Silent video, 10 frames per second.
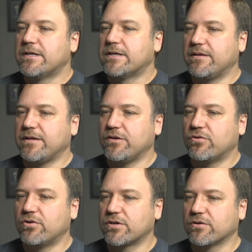The
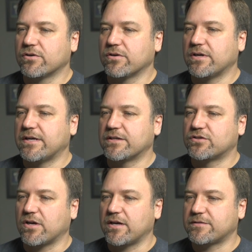Hooker
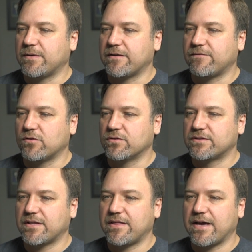exhaust
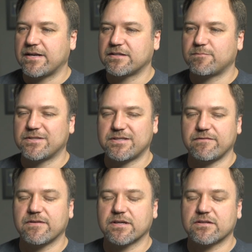manifolds, that is
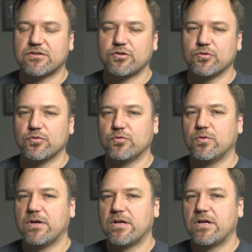specific
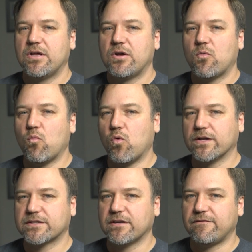to
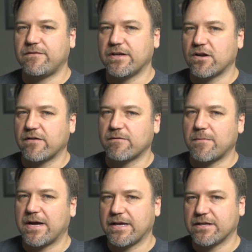what's going to fit off of
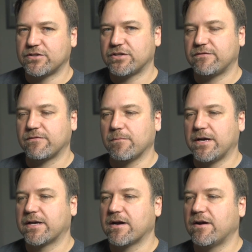my engine for
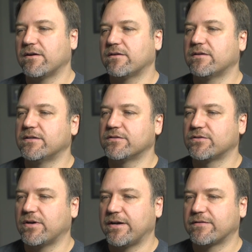my car. And
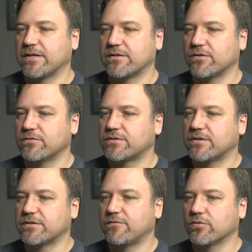so I have to get those.
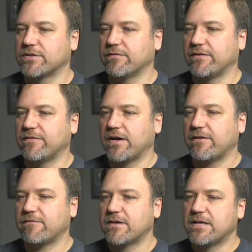So that's
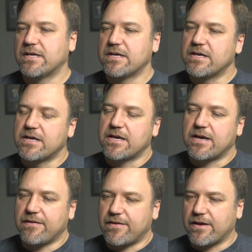$475.
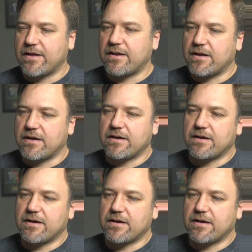And then